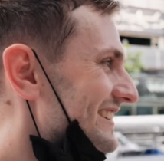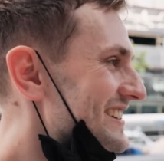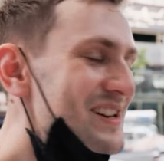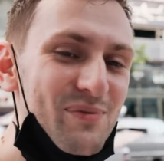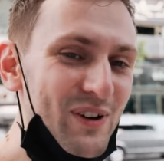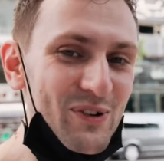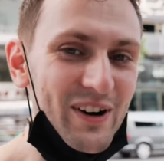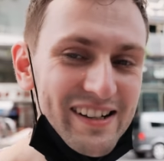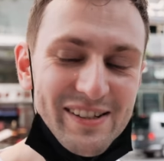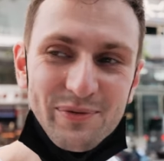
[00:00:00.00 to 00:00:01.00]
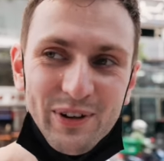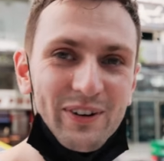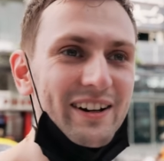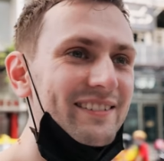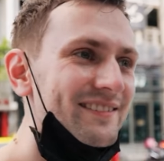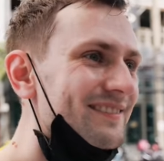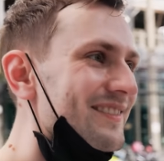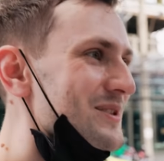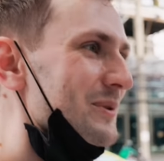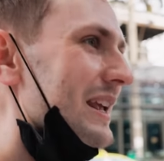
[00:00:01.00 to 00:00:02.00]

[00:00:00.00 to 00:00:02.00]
Didn't feel right. So we'll